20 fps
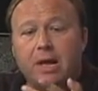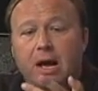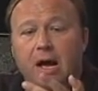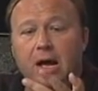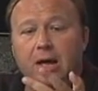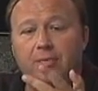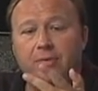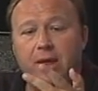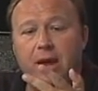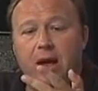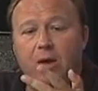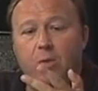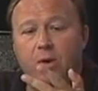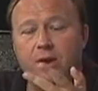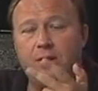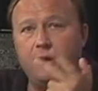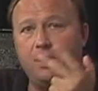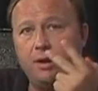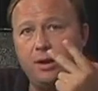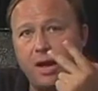Then I
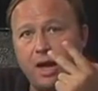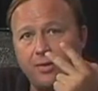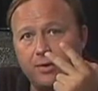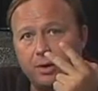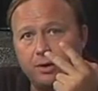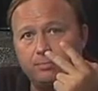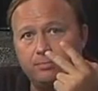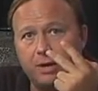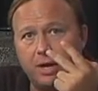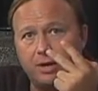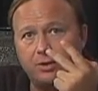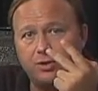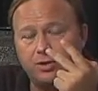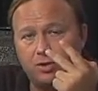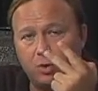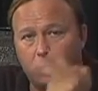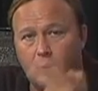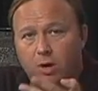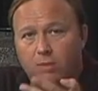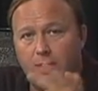went in another
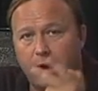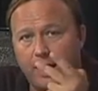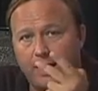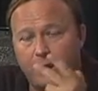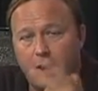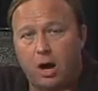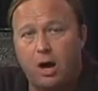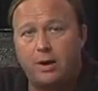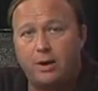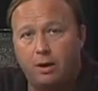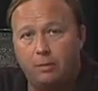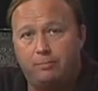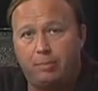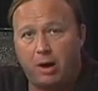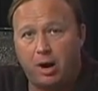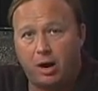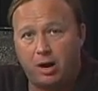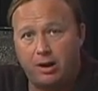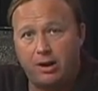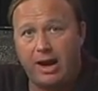store to buy an auto
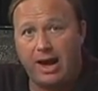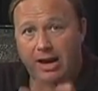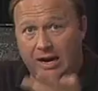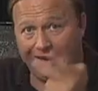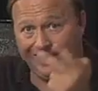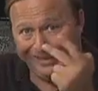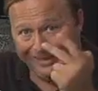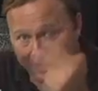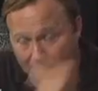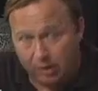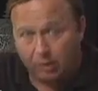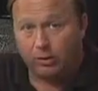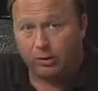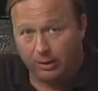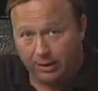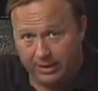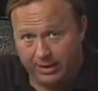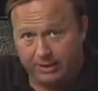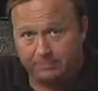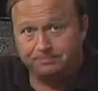part, and
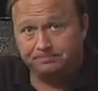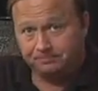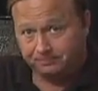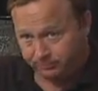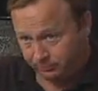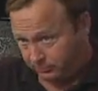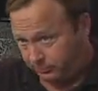literally